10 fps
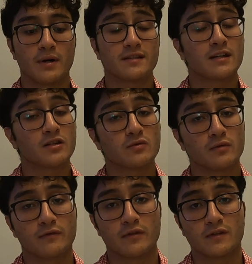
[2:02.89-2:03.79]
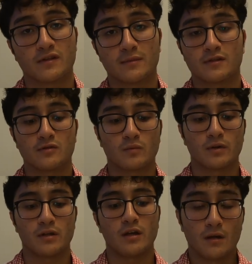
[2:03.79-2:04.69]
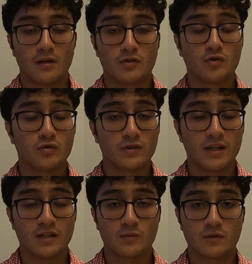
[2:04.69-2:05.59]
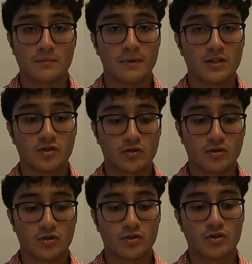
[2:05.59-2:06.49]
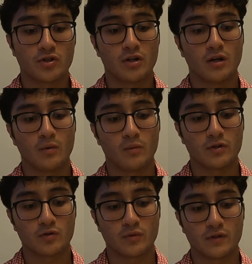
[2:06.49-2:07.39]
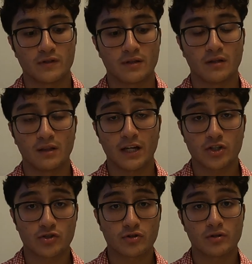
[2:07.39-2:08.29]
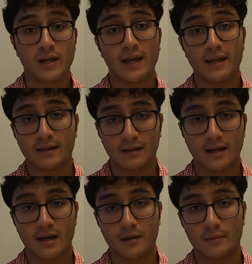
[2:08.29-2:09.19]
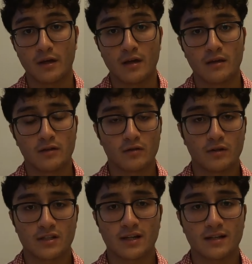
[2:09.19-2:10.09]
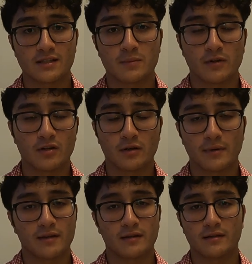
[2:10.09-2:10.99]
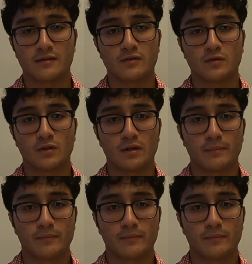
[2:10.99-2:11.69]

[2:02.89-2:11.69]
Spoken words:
my schedule for this semester went Tuesdays was med-surg, which was lecture and lab. You know, they kind of split it up, I think, into